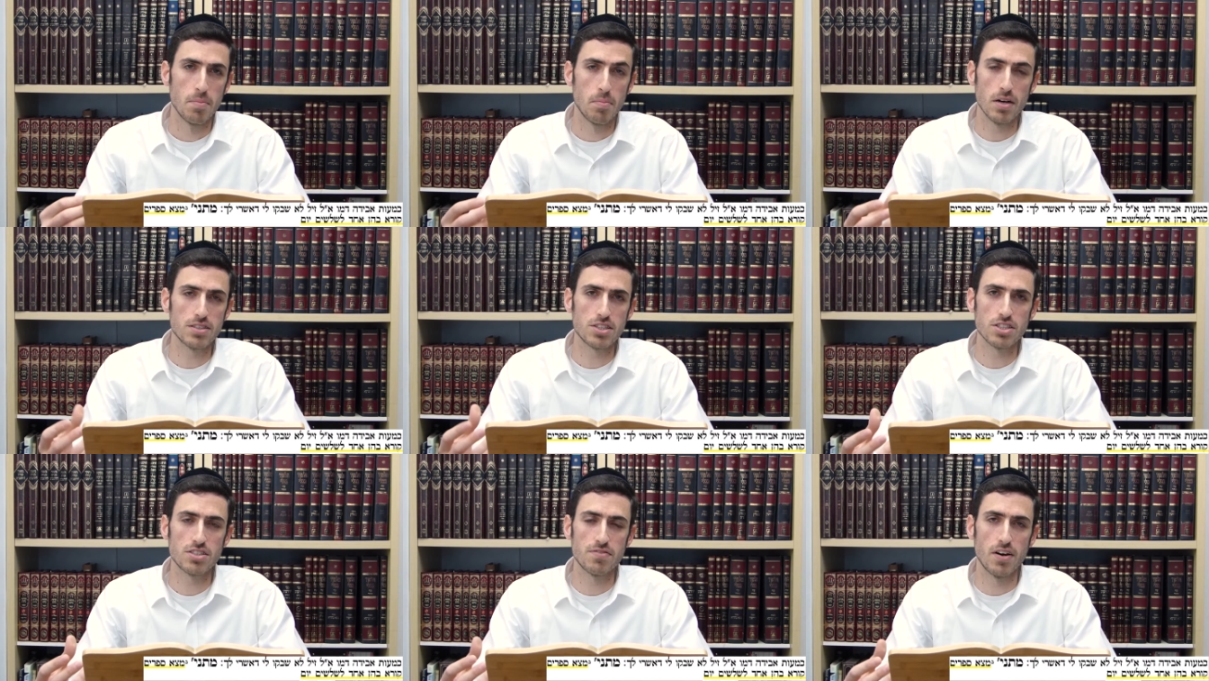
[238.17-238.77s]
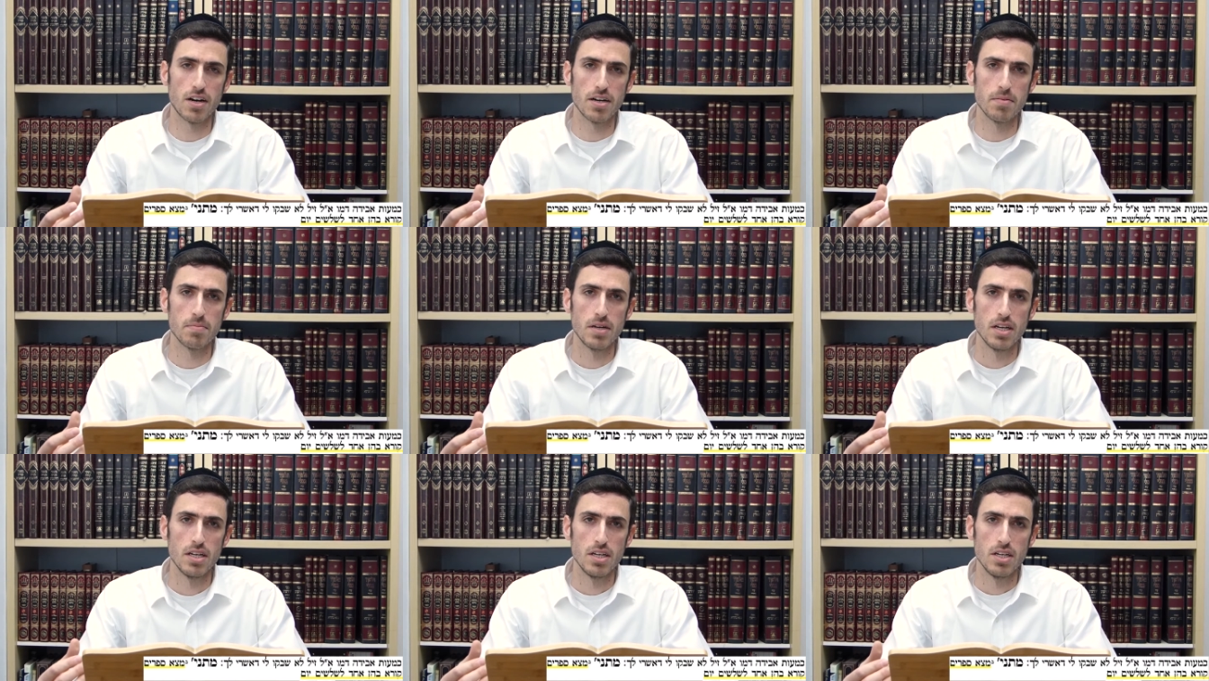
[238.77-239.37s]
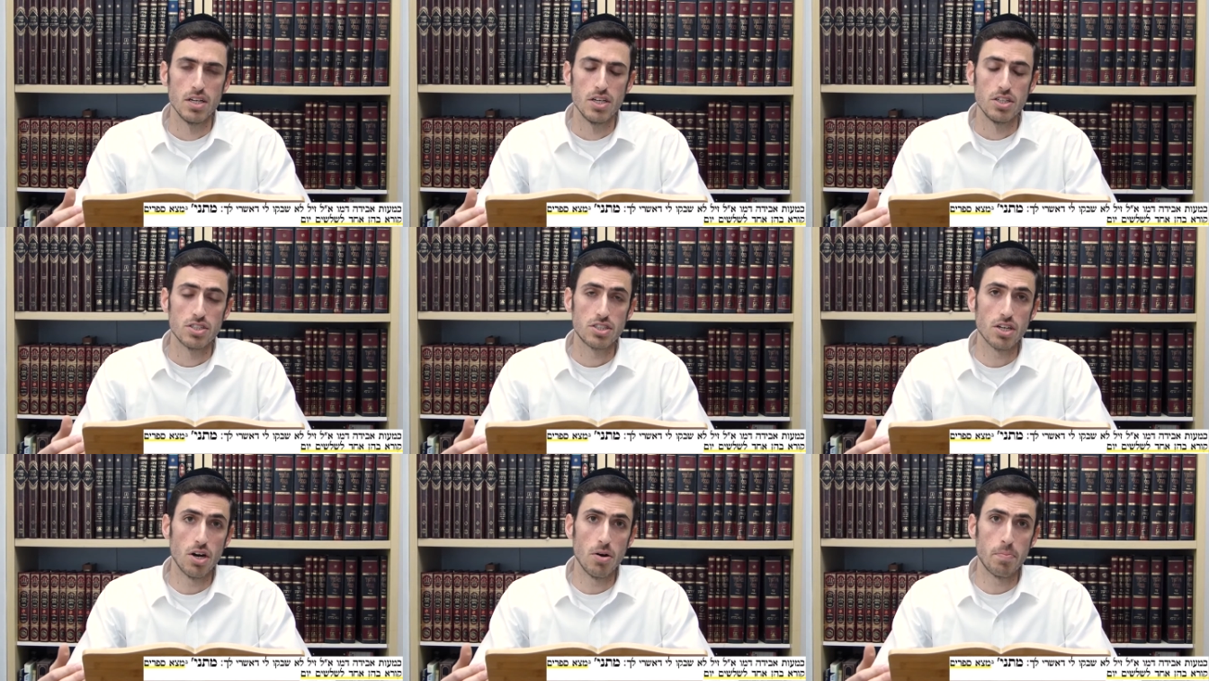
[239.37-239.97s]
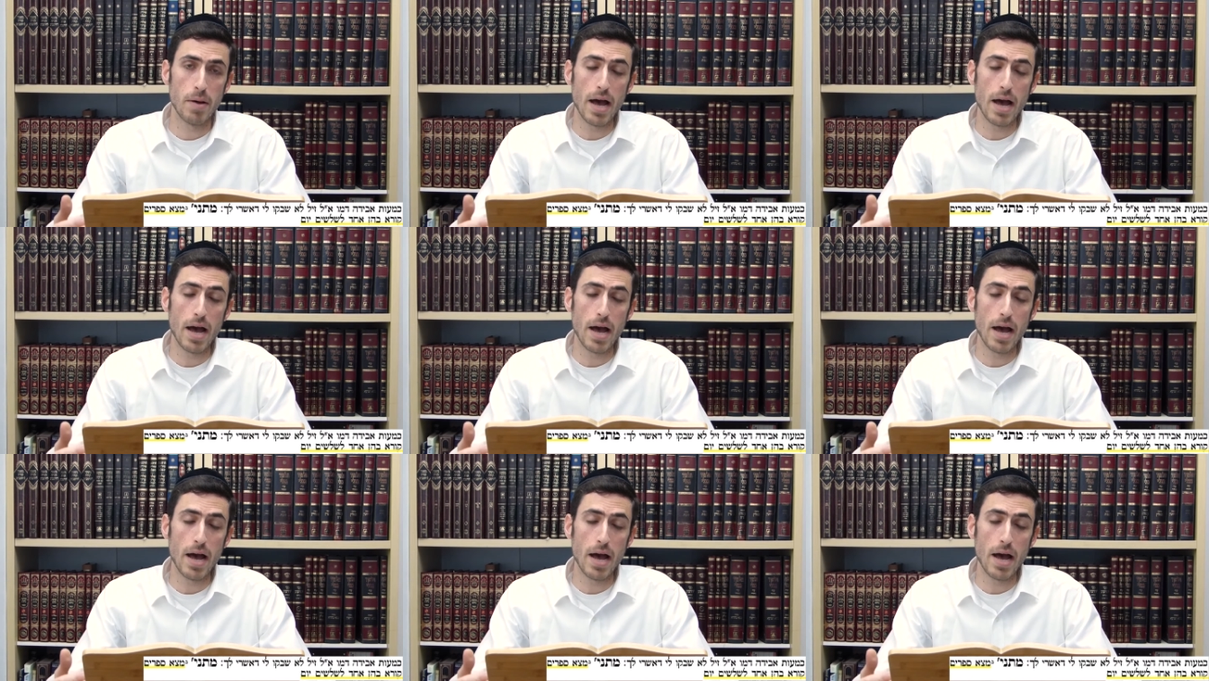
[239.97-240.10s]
Matzah Sfarim. So